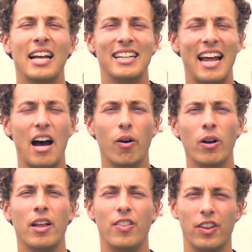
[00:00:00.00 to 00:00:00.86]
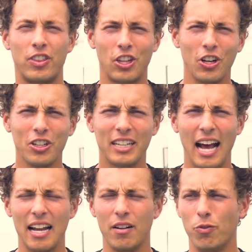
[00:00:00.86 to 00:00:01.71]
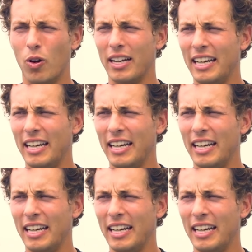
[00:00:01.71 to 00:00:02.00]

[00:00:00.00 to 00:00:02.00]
Now, the third kind of one